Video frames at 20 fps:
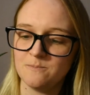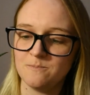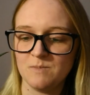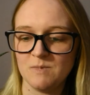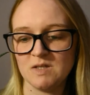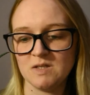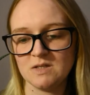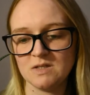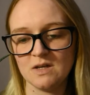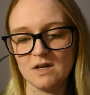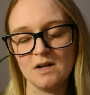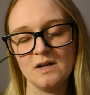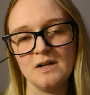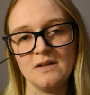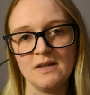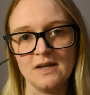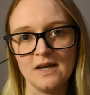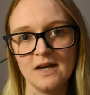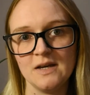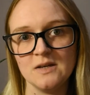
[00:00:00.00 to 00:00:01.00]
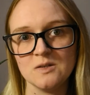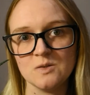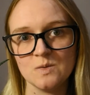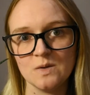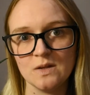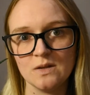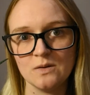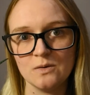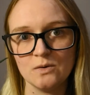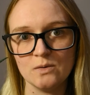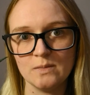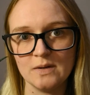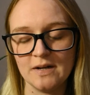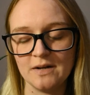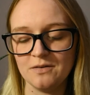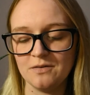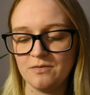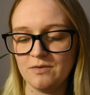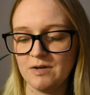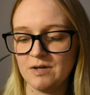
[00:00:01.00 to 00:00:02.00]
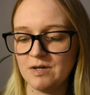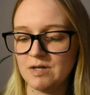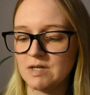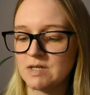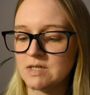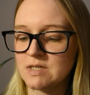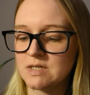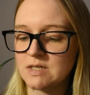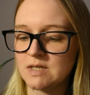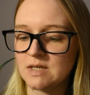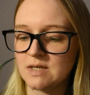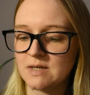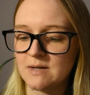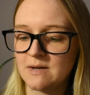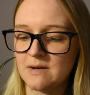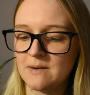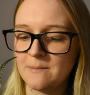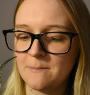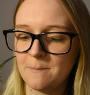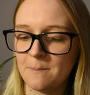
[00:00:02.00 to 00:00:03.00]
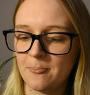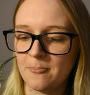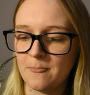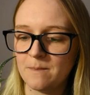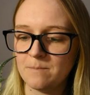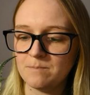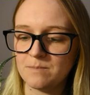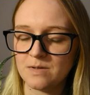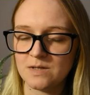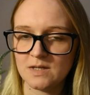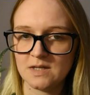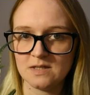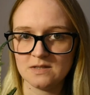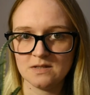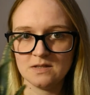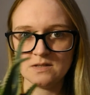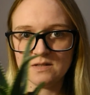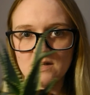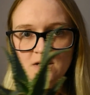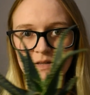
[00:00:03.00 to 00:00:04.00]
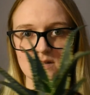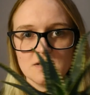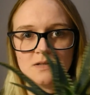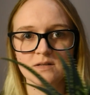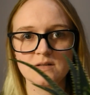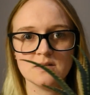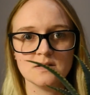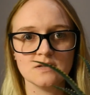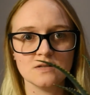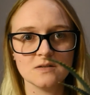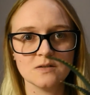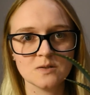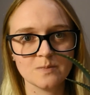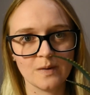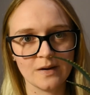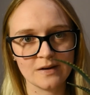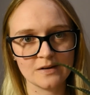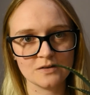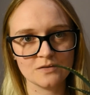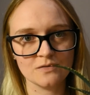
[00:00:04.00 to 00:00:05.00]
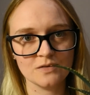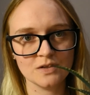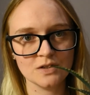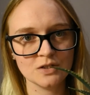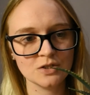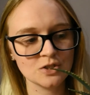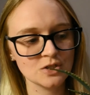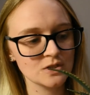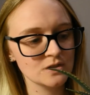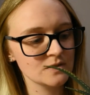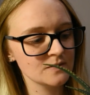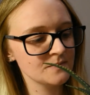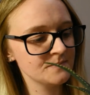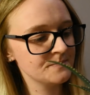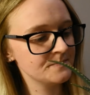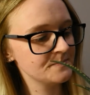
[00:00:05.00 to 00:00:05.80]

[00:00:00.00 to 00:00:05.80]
That's certainly the case with normal aloe vera. But as I say, this is the spiked version.